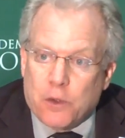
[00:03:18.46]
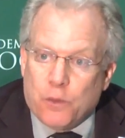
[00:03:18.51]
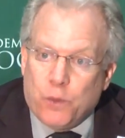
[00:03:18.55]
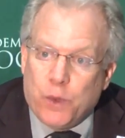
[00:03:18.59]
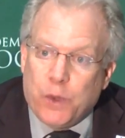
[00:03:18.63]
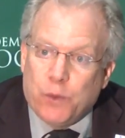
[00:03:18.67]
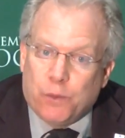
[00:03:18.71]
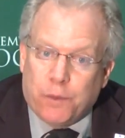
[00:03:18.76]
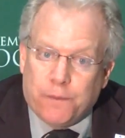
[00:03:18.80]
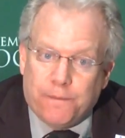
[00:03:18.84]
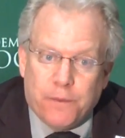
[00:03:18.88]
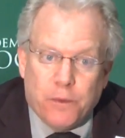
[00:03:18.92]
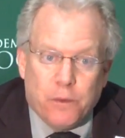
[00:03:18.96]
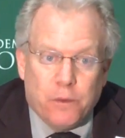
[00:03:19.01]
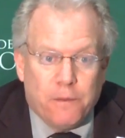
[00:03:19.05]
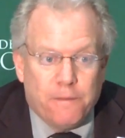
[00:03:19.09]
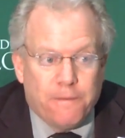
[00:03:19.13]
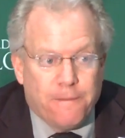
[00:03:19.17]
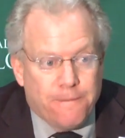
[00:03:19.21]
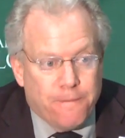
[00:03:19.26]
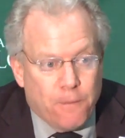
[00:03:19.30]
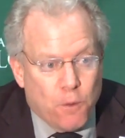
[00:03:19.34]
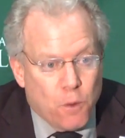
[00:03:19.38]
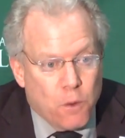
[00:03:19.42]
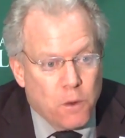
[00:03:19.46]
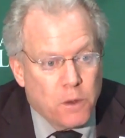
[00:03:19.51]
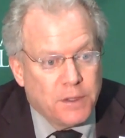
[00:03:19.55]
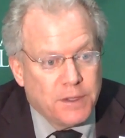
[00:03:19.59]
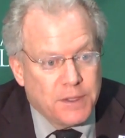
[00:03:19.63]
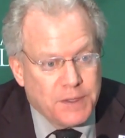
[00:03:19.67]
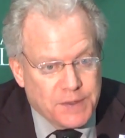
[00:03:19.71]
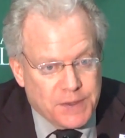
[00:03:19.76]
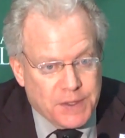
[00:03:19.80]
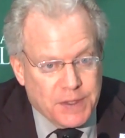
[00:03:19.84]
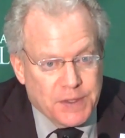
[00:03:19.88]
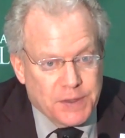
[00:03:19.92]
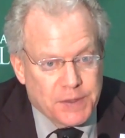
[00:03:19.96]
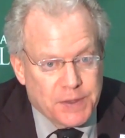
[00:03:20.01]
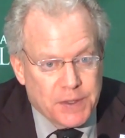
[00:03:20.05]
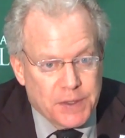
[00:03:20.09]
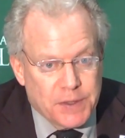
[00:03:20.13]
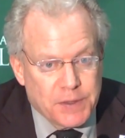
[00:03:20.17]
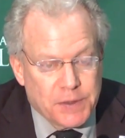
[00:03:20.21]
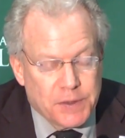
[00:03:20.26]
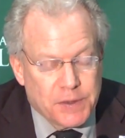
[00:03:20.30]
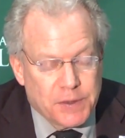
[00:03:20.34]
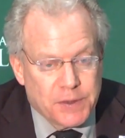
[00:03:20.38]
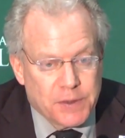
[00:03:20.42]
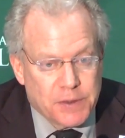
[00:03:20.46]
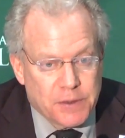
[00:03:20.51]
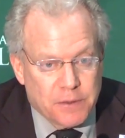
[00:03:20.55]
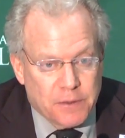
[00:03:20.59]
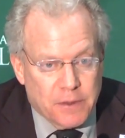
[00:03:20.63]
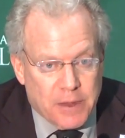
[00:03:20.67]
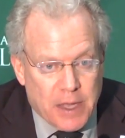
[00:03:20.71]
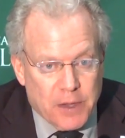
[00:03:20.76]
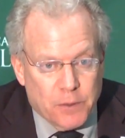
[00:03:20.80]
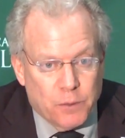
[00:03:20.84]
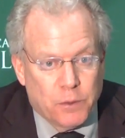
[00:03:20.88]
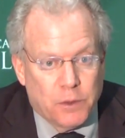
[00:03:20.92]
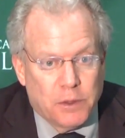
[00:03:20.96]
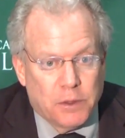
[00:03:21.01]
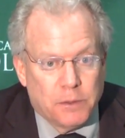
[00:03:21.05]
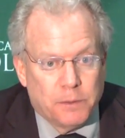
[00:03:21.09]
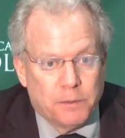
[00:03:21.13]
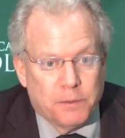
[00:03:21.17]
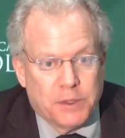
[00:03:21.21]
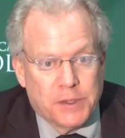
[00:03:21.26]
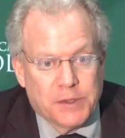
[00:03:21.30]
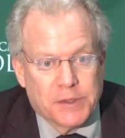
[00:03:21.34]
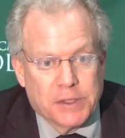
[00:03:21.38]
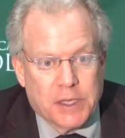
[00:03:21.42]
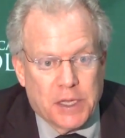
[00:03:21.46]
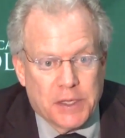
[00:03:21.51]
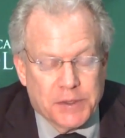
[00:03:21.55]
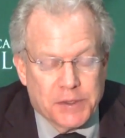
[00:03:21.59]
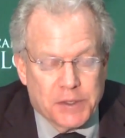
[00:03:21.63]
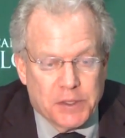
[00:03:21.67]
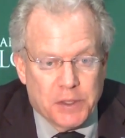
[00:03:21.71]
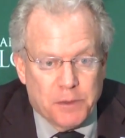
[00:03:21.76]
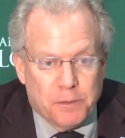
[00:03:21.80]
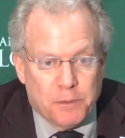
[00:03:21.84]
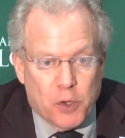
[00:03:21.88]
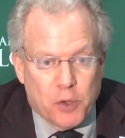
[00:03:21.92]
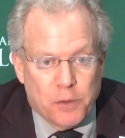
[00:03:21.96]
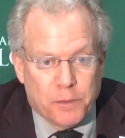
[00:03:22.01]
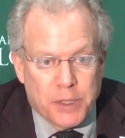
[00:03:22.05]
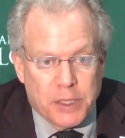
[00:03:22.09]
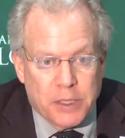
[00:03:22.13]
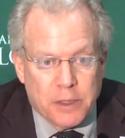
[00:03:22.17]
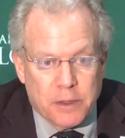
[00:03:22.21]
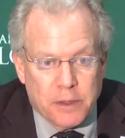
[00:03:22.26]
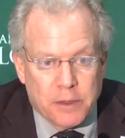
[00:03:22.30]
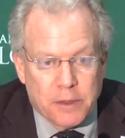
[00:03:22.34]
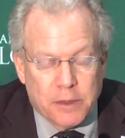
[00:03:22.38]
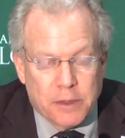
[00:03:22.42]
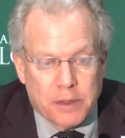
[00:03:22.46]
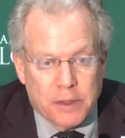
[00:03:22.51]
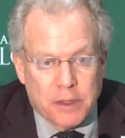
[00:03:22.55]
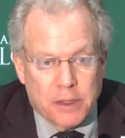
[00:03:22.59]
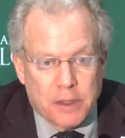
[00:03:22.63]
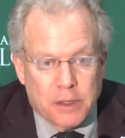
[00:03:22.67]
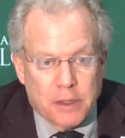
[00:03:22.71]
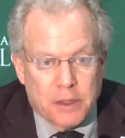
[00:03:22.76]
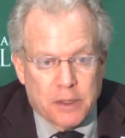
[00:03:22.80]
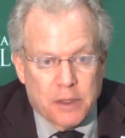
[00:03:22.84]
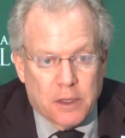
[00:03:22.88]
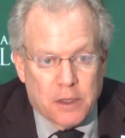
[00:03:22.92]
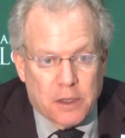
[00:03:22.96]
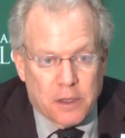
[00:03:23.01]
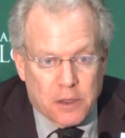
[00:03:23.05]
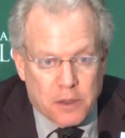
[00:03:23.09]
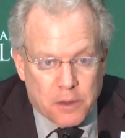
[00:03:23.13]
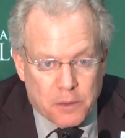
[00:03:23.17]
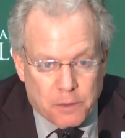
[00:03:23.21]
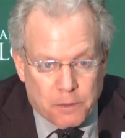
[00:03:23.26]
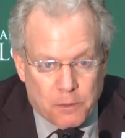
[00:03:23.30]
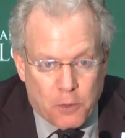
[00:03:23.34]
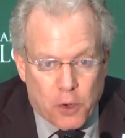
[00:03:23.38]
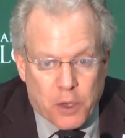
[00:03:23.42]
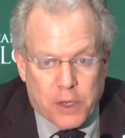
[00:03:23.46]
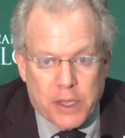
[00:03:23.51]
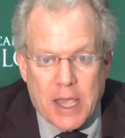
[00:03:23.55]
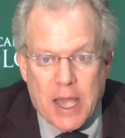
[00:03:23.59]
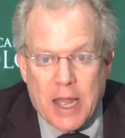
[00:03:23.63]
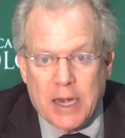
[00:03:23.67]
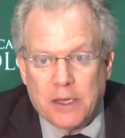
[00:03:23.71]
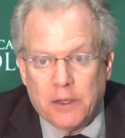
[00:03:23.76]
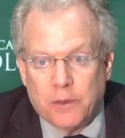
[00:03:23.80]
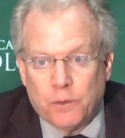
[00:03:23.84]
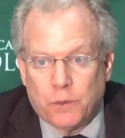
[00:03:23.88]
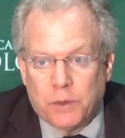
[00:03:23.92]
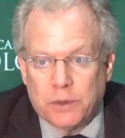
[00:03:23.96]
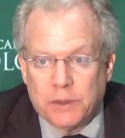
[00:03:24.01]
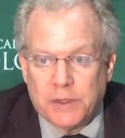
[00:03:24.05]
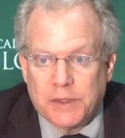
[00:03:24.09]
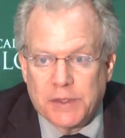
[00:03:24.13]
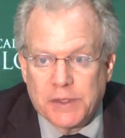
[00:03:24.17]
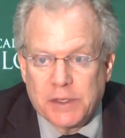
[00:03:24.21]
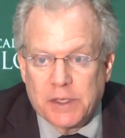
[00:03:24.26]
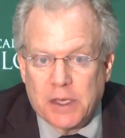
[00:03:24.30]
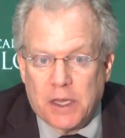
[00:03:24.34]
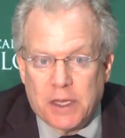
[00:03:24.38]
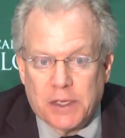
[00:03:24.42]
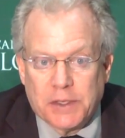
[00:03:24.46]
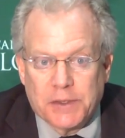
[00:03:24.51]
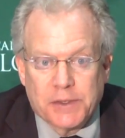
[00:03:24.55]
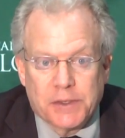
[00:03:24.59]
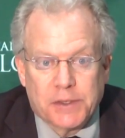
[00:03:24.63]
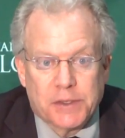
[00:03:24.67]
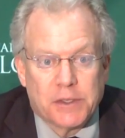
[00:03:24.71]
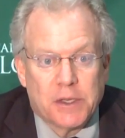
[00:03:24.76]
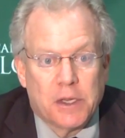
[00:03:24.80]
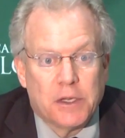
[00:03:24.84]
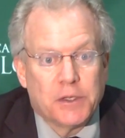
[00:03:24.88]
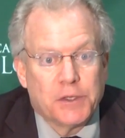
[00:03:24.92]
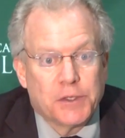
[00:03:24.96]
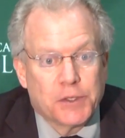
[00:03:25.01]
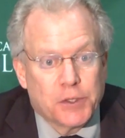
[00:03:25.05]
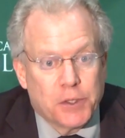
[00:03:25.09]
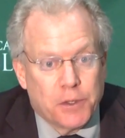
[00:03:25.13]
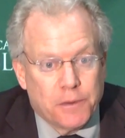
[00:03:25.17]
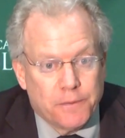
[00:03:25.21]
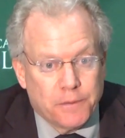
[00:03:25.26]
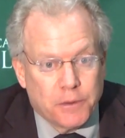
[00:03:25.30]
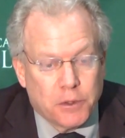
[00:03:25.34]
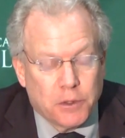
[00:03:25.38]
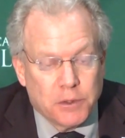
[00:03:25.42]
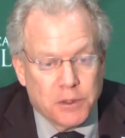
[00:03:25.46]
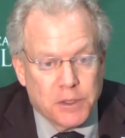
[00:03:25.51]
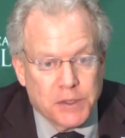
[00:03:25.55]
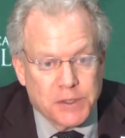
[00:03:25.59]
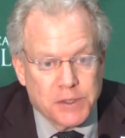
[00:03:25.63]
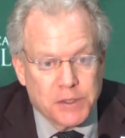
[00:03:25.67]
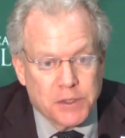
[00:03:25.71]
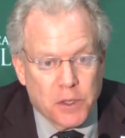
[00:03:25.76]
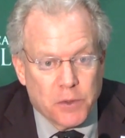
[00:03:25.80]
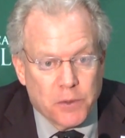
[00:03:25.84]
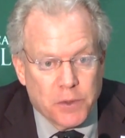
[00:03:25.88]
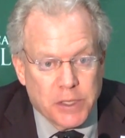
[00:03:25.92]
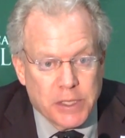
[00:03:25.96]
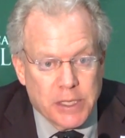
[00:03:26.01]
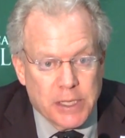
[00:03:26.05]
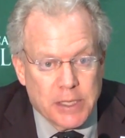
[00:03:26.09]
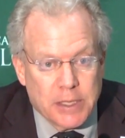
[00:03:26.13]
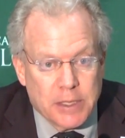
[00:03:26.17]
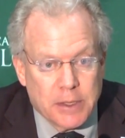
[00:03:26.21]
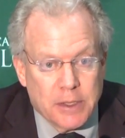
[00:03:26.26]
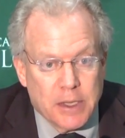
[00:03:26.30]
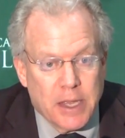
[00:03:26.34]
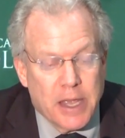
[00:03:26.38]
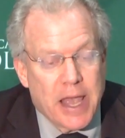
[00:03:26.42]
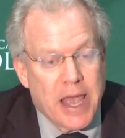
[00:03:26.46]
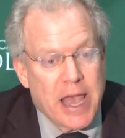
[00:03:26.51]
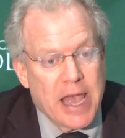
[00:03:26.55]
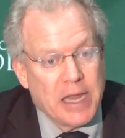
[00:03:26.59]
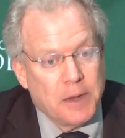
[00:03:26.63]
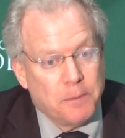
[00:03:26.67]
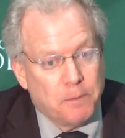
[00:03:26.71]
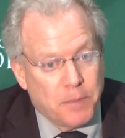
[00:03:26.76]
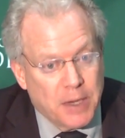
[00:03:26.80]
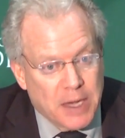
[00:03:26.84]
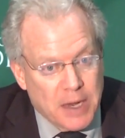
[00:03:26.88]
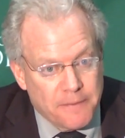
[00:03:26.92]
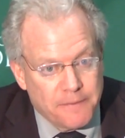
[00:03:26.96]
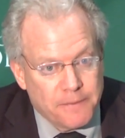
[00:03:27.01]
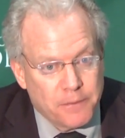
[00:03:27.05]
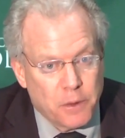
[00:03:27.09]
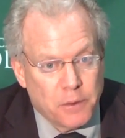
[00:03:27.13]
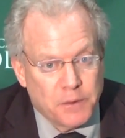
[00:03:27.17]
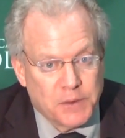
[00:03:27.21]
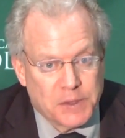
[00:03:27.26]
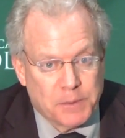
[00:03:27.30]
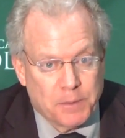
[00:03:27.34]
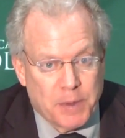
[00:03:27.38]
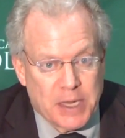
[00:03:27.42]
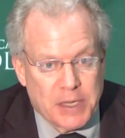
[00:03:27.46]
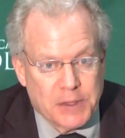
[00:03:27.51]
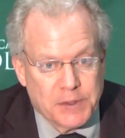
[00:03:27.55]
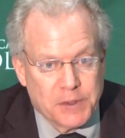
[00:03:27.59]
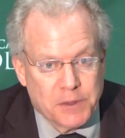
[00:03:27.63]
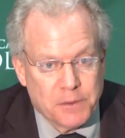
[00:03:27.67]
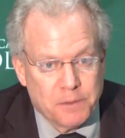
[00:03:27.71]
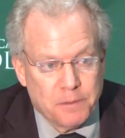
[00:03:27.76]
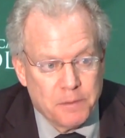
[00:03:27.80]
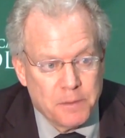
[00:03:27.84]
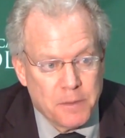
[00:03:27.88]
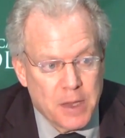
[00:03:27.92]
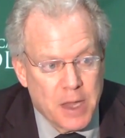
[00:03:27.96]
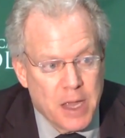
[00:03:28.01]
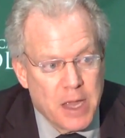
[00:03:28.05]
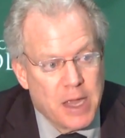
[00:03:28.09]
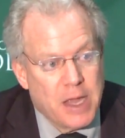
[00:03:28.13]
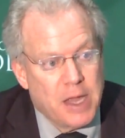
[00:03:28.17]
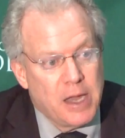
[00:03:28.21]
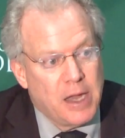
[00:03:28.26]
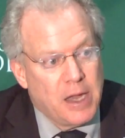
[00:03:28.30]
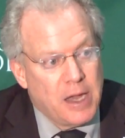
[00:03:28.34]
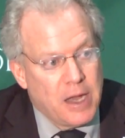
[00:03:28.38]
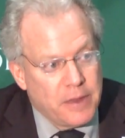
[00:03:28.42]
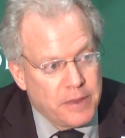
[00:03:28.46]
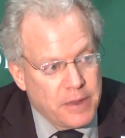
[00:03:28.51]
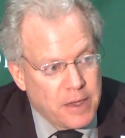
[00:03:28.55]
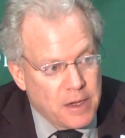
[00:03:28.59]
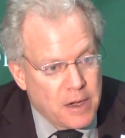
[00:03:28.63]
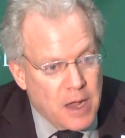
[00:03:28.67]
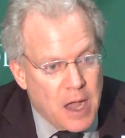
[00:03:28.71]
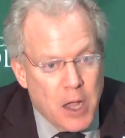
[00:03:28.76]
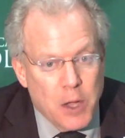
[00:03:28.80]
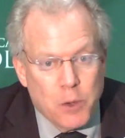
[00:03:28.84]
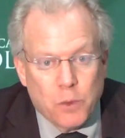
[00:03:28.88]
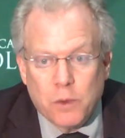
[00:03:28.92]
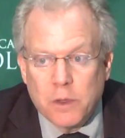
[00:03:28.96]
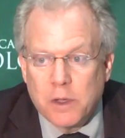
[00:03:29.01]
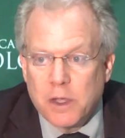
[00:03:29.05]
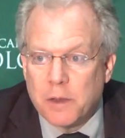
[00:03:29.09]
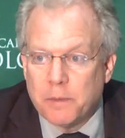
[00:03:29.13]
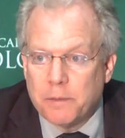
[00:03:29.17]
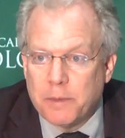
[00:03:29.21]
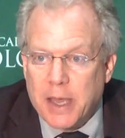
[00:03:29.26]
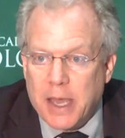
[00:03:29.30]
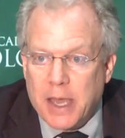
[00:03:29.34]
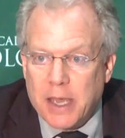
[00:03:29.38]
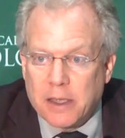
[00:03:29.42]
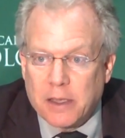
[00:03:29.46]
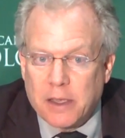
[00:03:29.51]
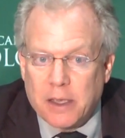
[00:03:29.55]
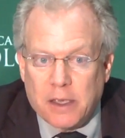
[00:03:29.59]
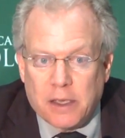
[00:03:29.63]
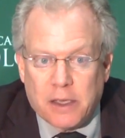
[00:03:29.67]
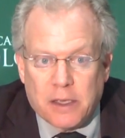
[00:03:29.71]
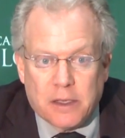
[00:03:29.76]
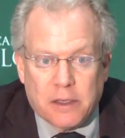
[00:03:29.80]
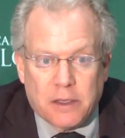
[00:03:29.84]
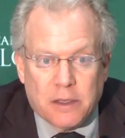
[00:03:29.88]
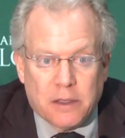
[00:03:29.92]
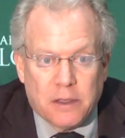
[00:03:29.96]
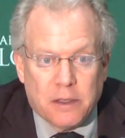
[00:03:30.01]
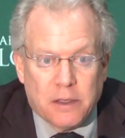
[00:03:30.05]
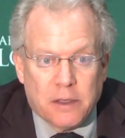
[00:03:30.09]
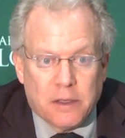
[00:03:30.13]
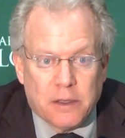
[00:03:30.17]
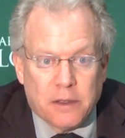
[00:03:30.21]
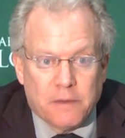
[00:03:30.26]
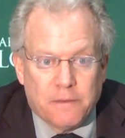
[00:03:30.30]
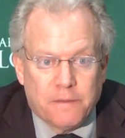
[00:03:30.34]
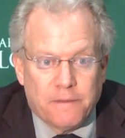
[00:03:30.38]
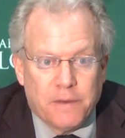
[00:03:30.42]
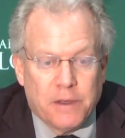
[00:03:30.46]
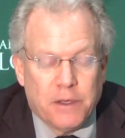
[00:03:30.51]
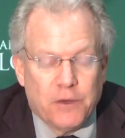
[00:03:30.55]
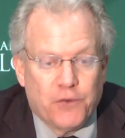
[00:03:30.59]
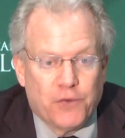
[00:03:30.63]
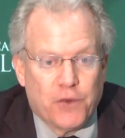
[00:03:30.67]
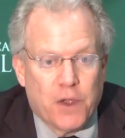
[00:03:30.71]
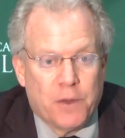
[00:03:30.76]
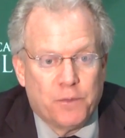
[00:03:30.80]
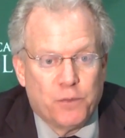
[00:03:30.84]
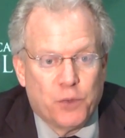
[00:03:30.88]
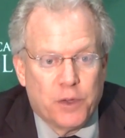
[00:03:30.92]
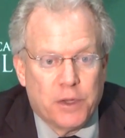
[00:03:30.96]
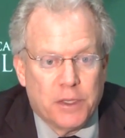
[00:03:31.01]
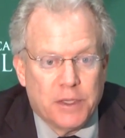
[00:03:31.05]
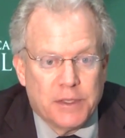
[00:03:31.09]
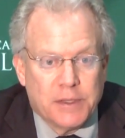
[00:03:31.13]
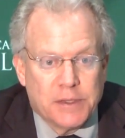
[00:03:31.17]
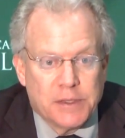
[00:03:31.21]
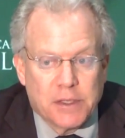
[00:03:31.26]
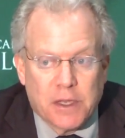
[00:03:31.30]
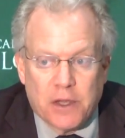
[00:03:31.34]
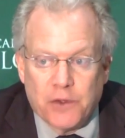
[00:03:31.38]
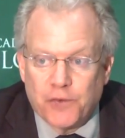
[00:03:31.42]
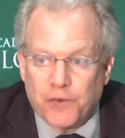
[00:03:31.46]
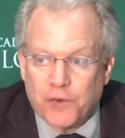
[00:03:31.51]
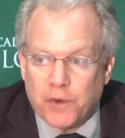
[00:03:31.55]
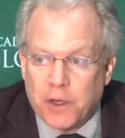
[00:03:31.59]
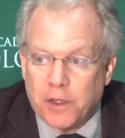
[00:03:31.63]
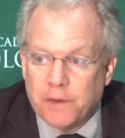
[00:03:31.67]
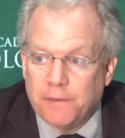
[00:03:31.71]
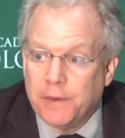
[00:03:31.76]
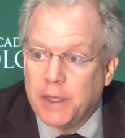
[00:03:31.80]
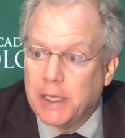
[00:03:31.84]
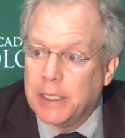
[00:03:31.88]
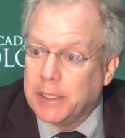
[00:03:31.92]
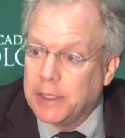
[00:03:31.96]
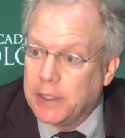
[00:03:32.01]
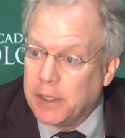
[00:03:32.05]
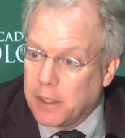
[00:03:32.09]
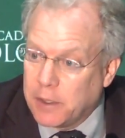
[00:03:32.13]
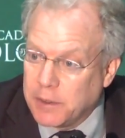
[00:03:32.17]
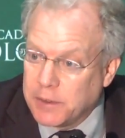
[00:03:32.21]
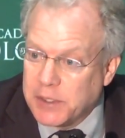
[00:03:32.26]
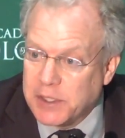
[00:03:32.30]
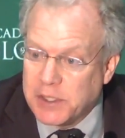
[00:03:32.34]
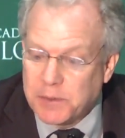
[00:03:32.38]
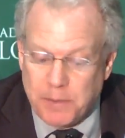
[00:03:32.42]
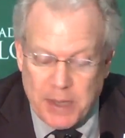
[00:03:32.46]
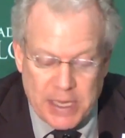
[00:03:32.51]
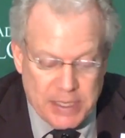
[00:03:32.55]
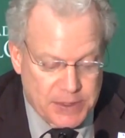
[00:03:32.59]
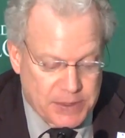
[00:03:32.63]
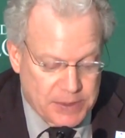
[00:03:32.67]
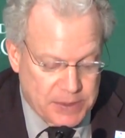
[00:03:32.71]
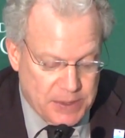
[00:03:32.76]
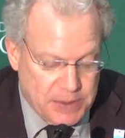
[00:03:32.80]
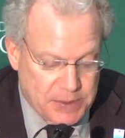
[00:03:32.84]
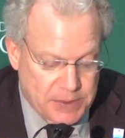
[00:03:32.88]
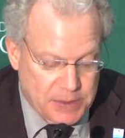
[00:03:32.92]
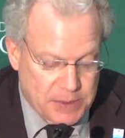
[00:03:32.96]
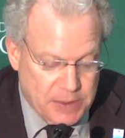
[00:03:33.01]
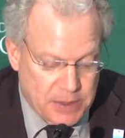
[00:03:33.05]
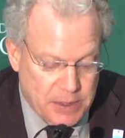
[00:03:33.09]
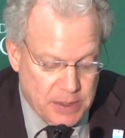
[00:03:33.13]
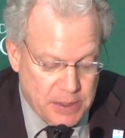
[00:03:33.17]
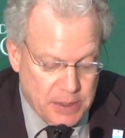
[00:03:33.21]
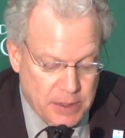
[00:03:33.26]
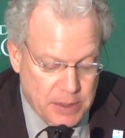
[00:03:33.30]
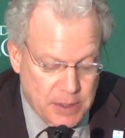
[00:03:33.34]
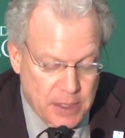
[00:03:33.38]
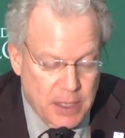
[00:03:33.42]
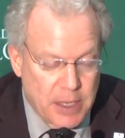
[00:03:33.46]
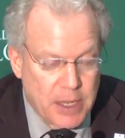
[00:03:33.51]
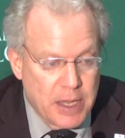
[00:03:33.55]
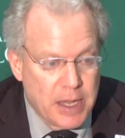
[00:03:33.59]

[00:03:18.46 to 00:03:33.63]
We reviewed 4 diseases that we'll discuss in a moment. Mark Hallett will discuss cervical dystonia and blepharospasm, and then I will come back and finish up with the discussion of adult spasticity